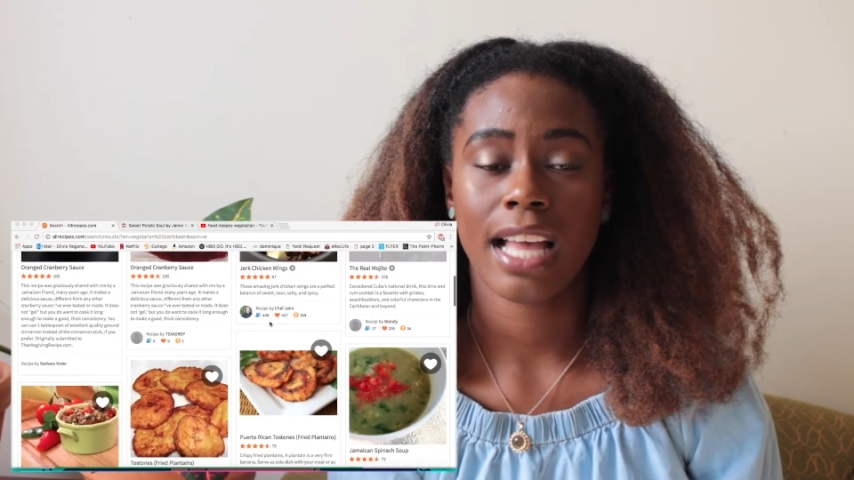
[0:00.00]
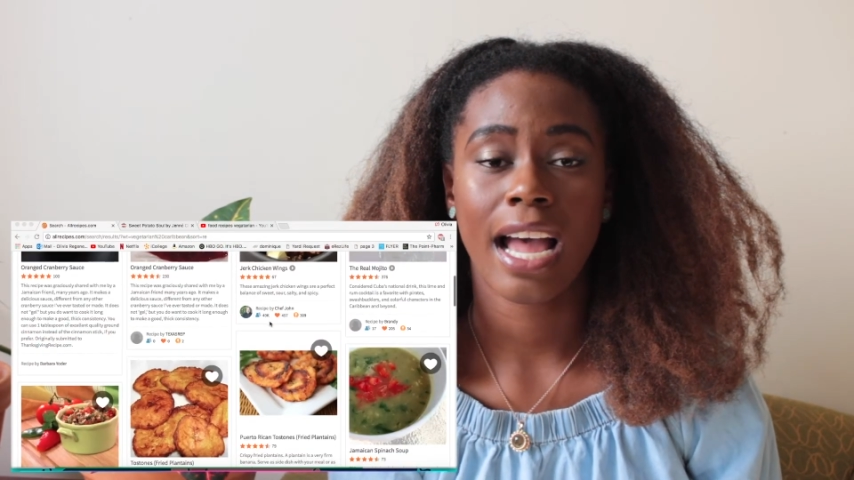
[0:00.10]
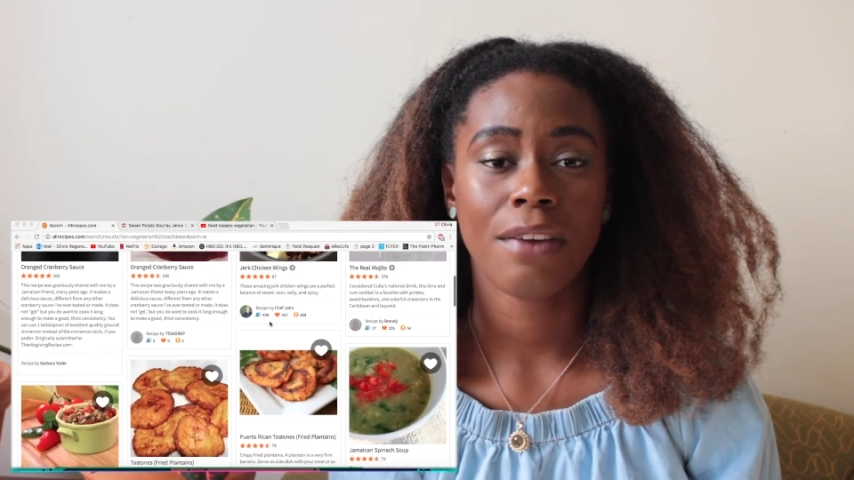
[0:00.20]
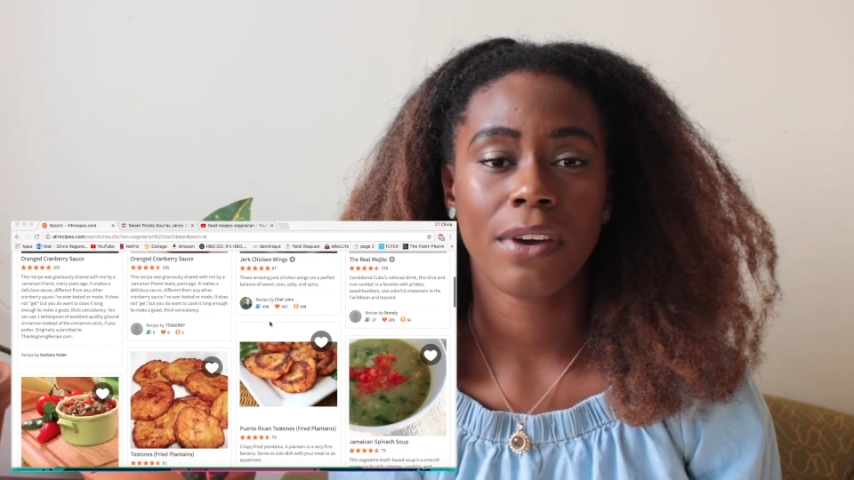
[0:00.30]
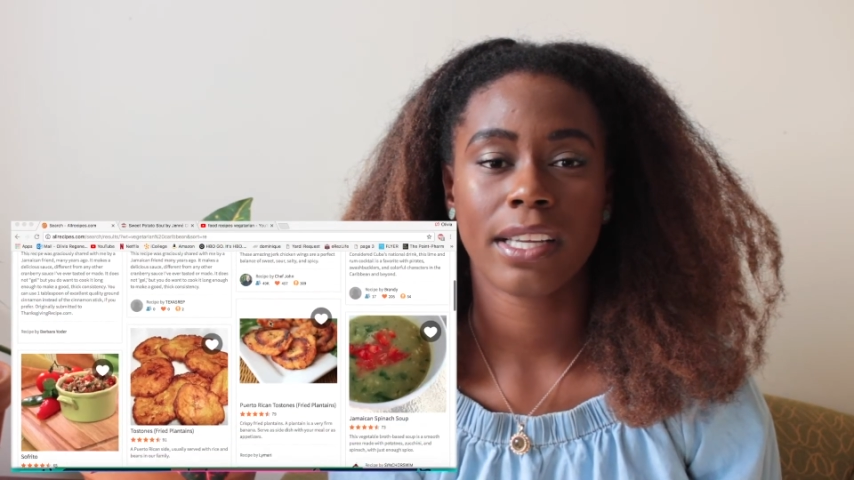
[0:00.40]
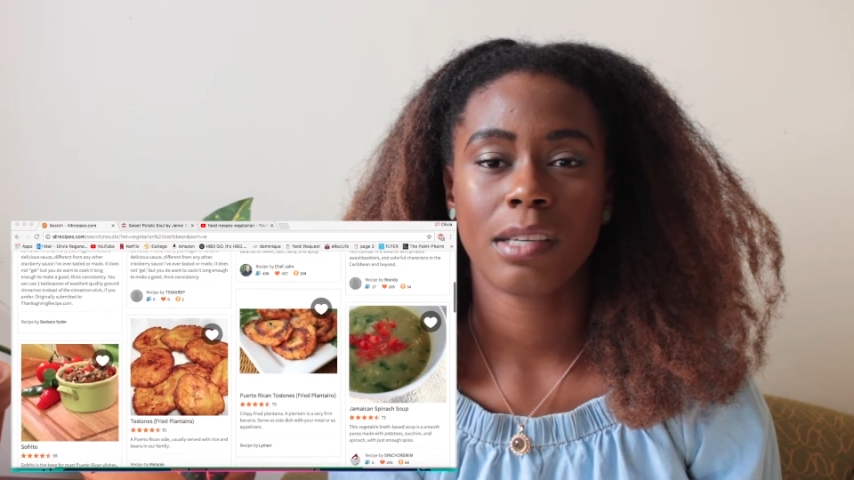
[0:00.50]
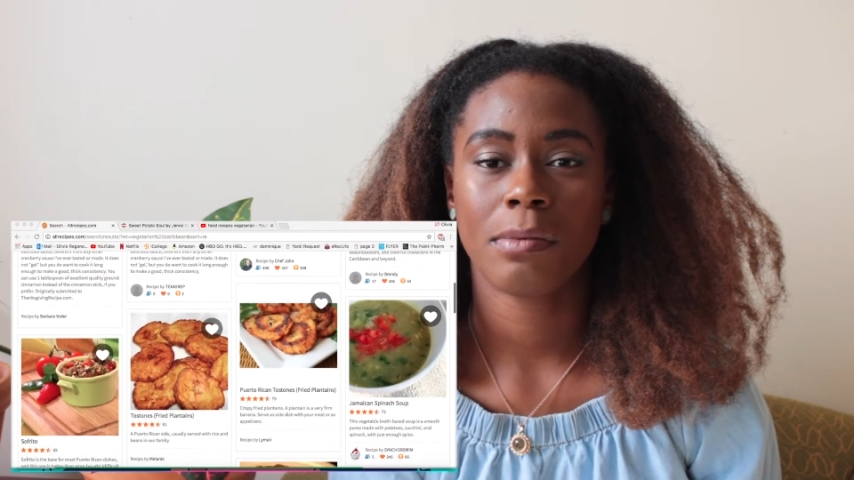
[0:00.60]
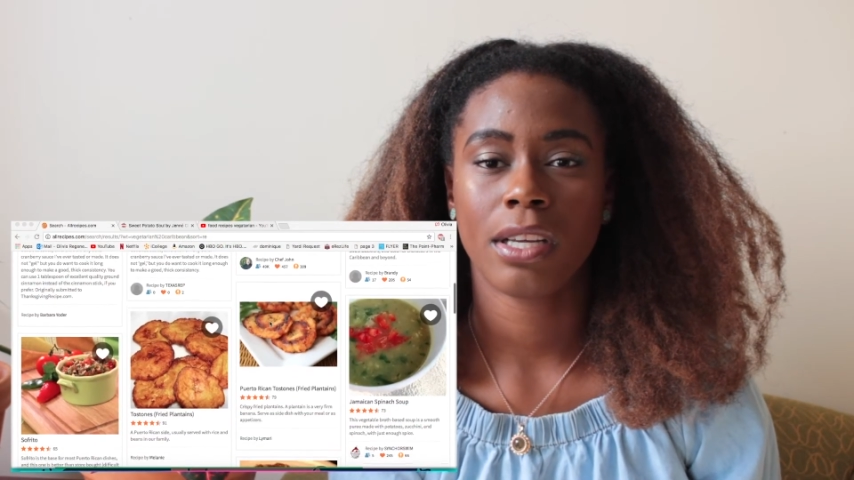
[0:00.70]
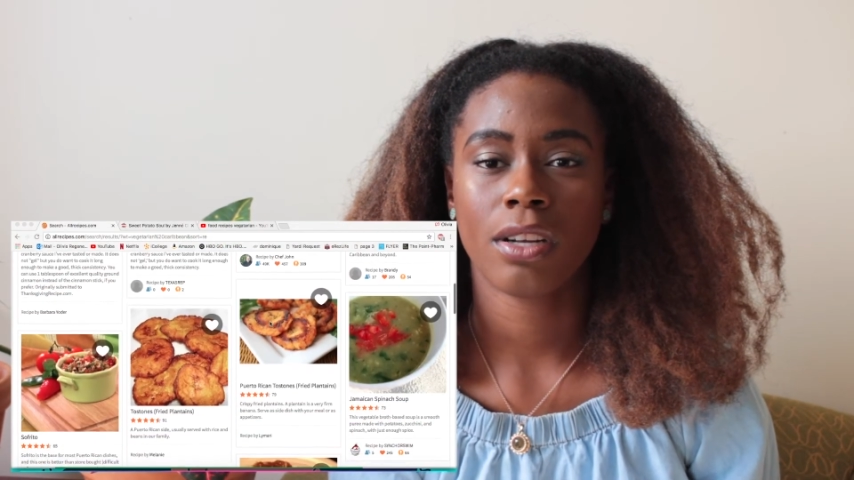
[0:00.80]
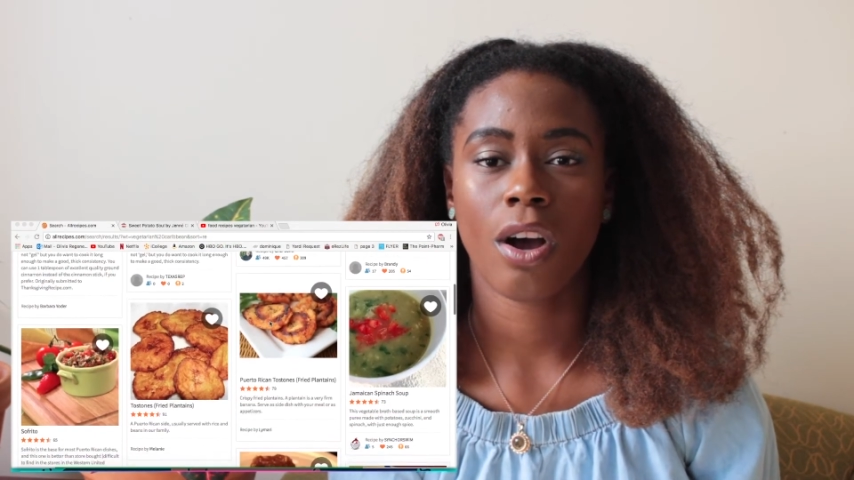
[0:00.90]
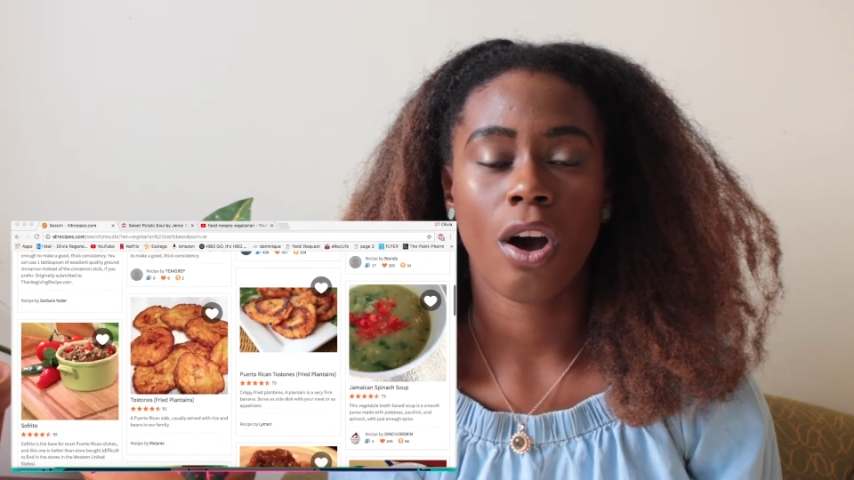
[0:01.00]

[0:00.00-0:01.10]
I recommend